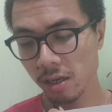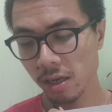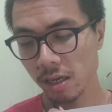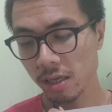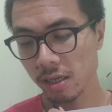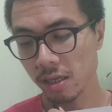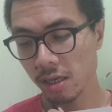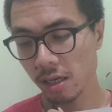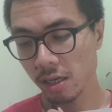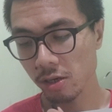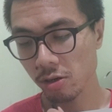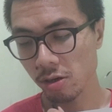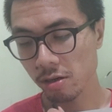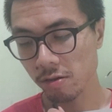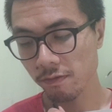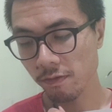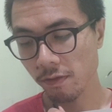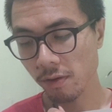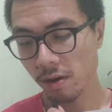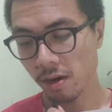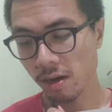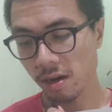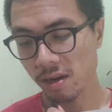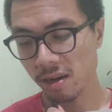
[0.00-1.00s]
he searches
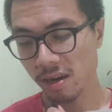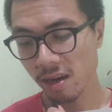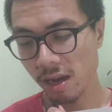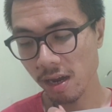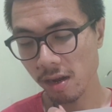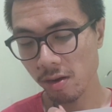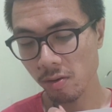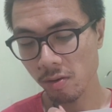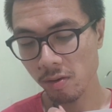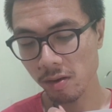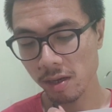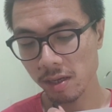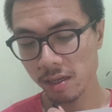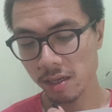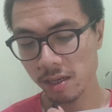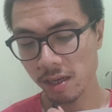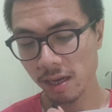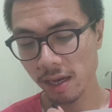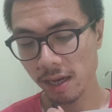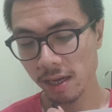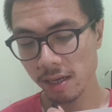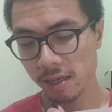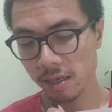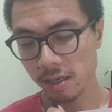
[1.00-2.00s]
for analogous
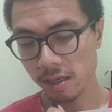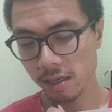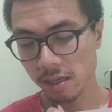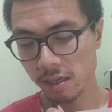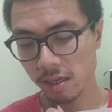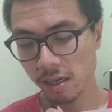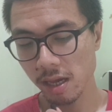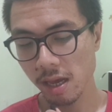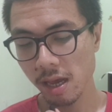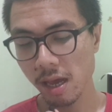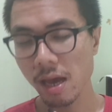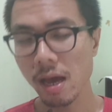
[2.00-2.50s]
cases,